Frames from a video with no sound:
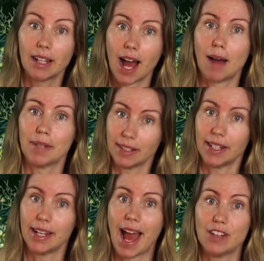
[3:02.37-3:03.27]

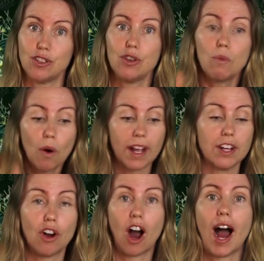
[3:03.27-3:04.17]
alarmingly, as you walk
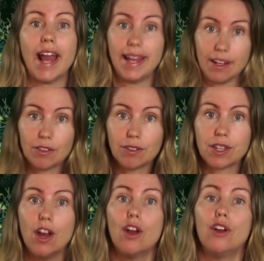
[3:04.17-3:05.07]
in your high
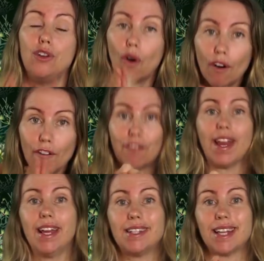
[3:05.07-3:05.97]
heels, your
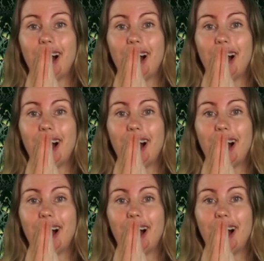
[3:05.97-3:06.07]
feet